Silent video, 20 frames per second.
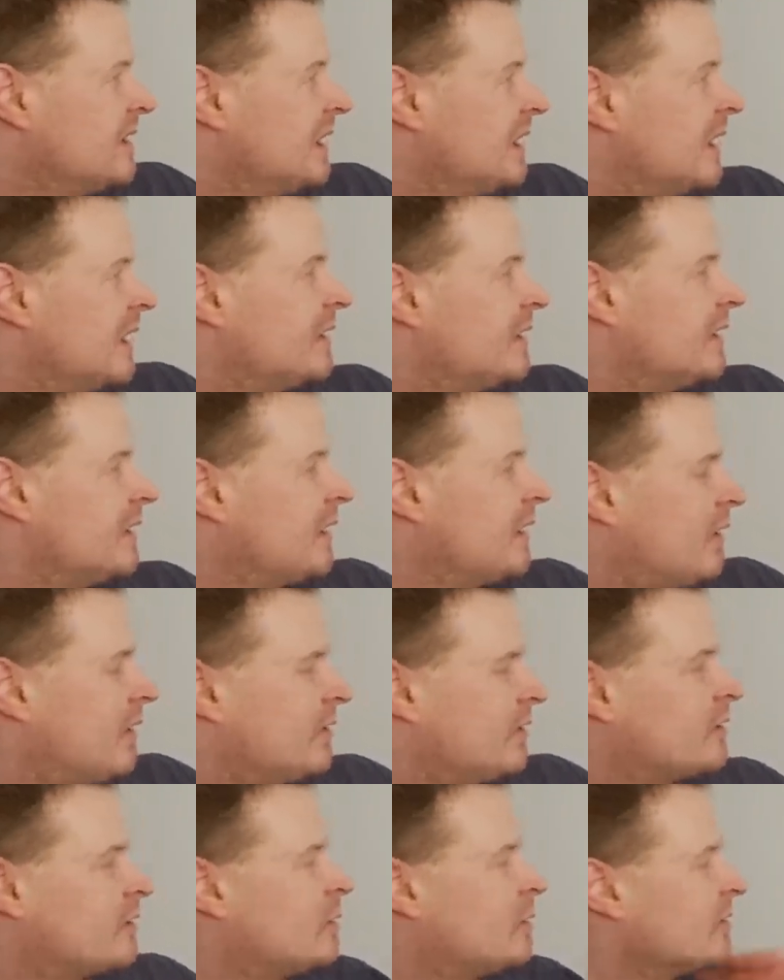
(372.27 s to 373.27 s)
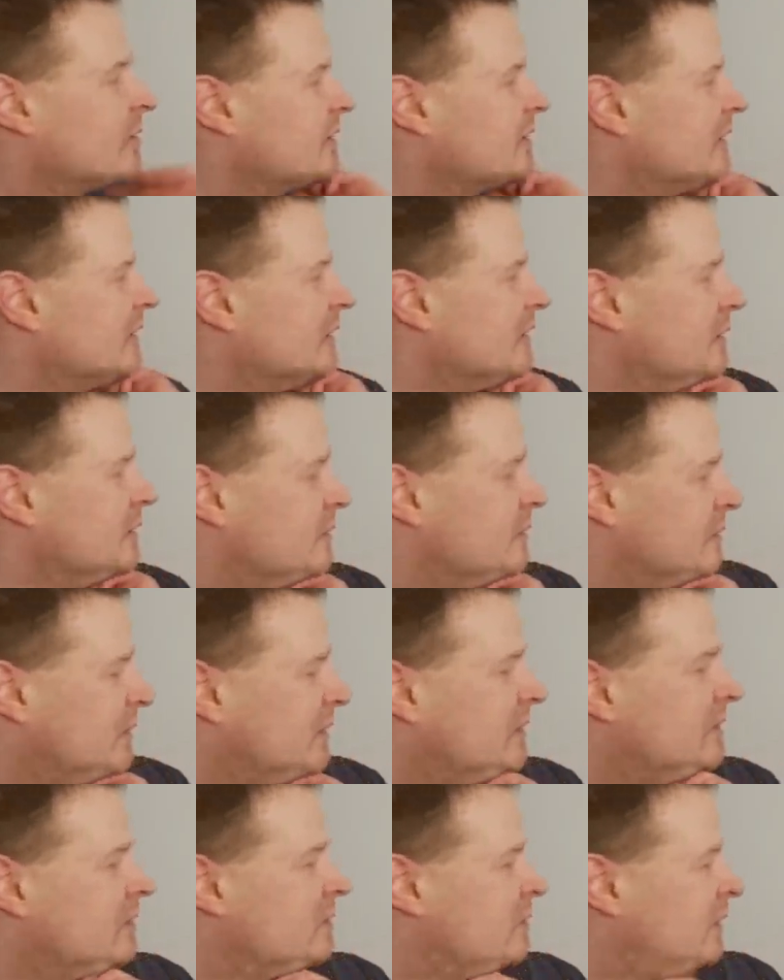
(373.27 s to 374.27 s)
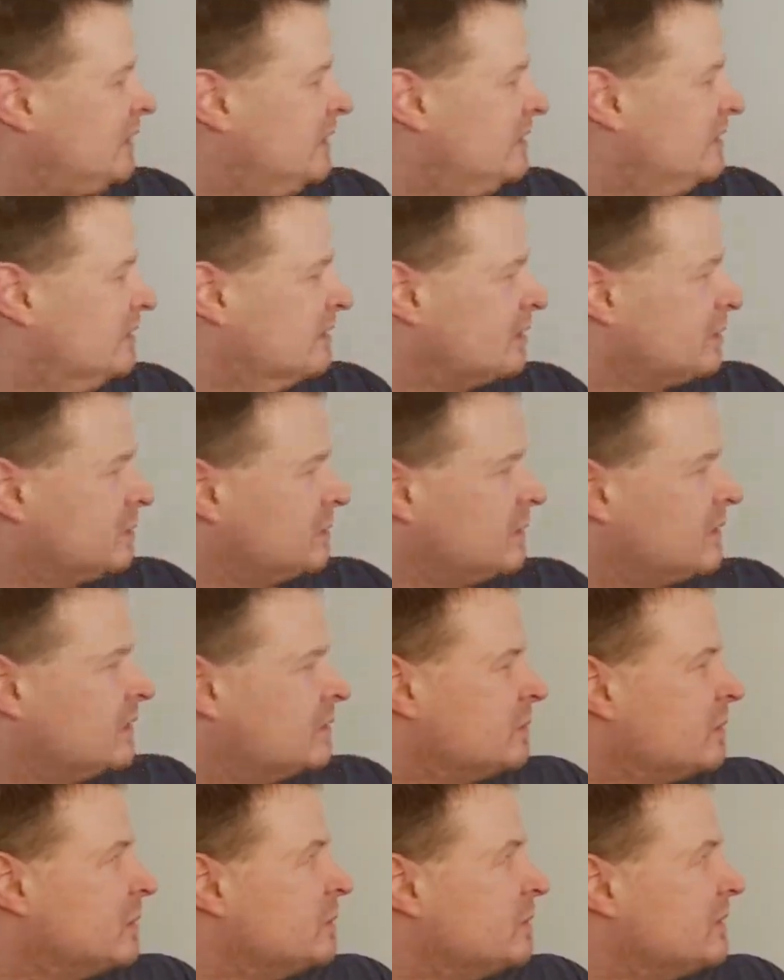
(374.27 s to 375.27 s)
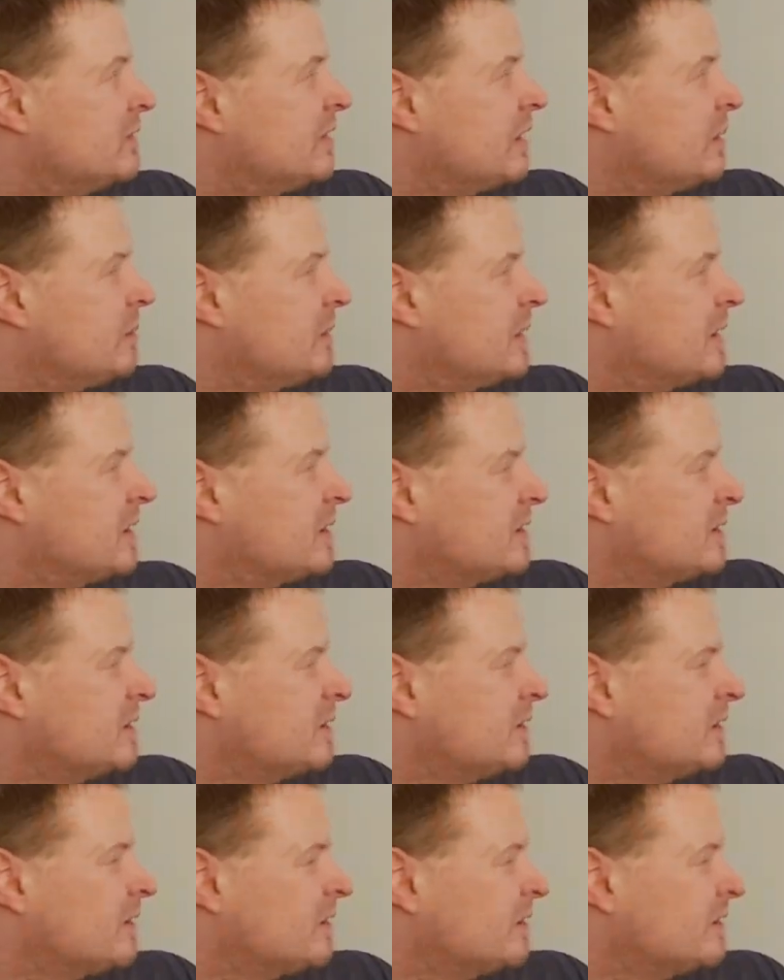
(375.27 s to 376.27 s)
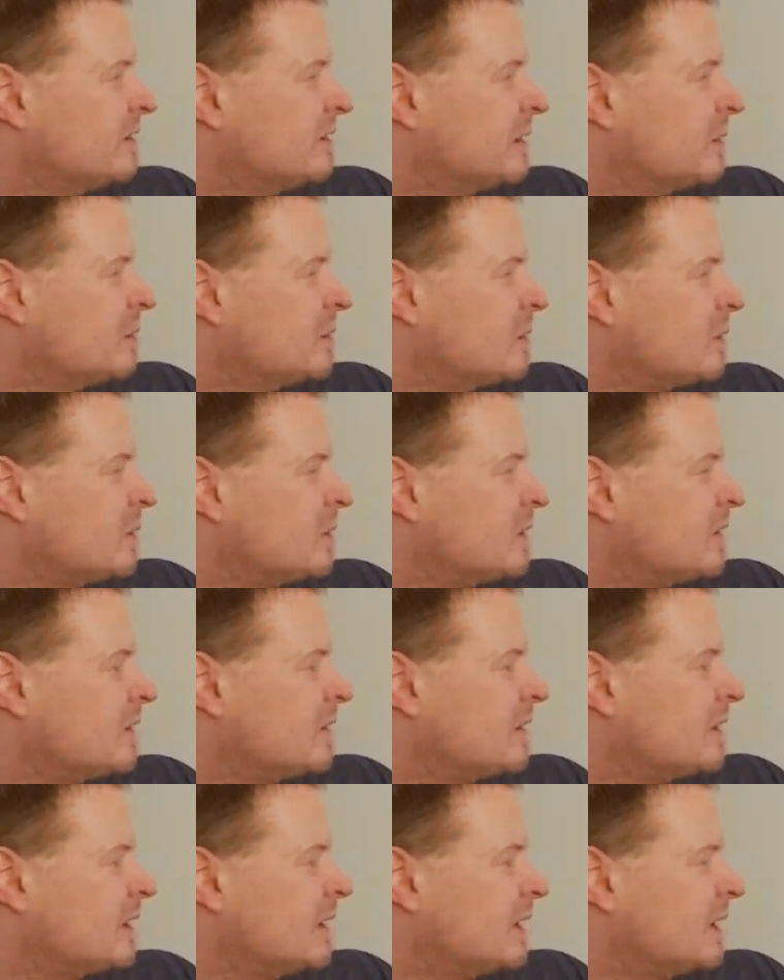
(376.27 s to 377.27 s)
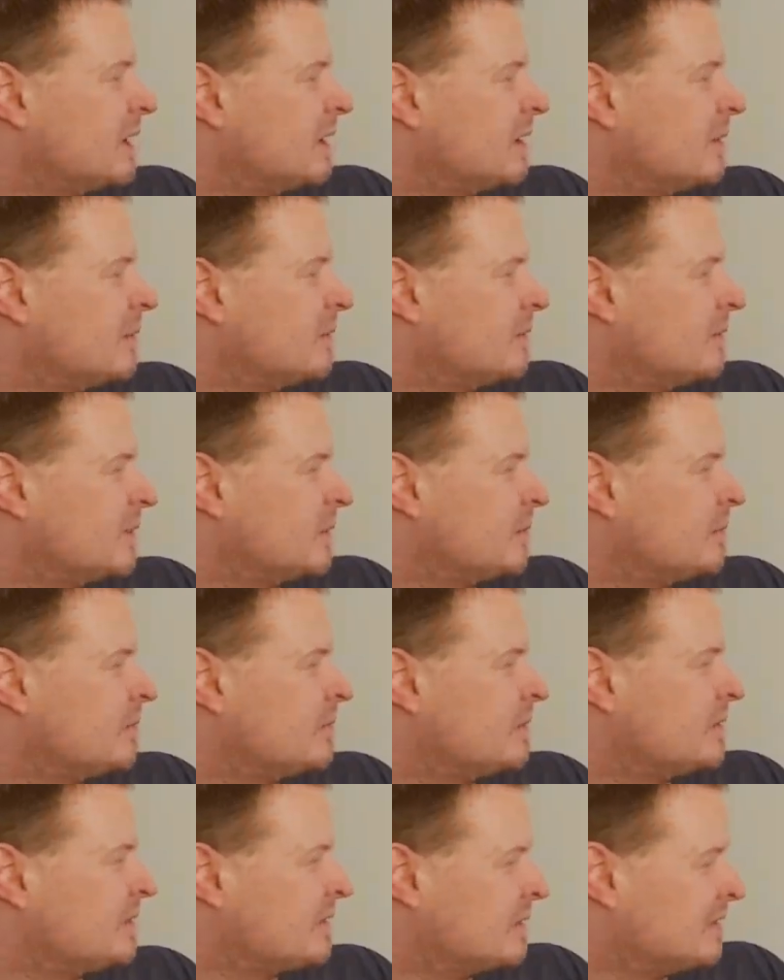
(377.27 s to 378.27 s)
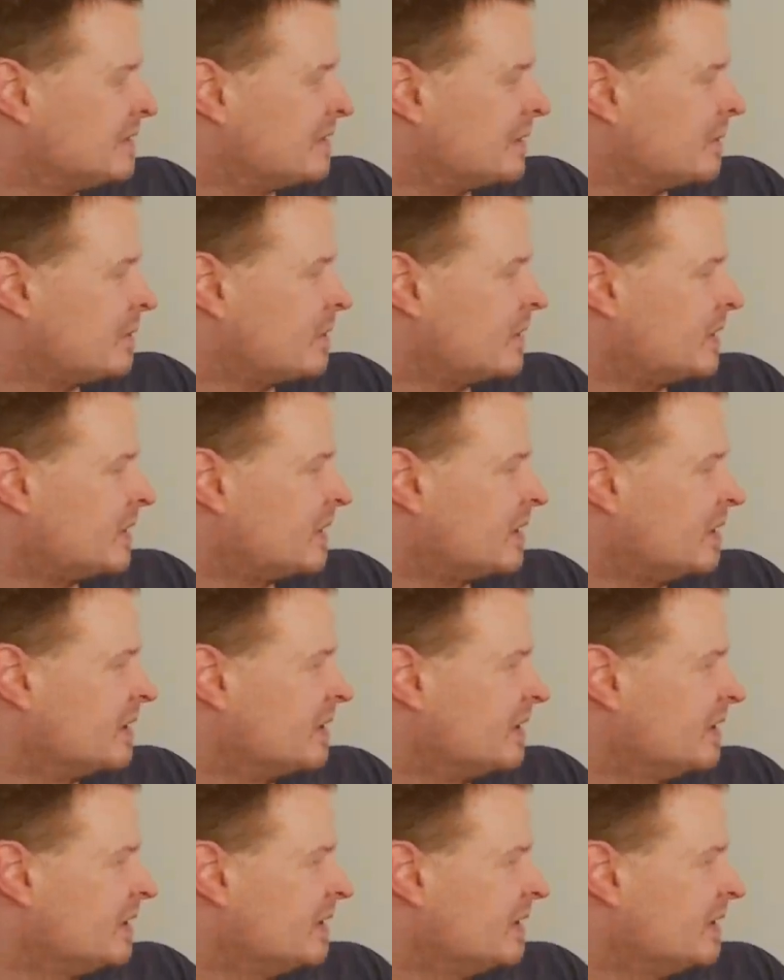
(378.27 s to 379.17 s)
and on the court there, like I said, it was me and BJ playing on the same court for summer league.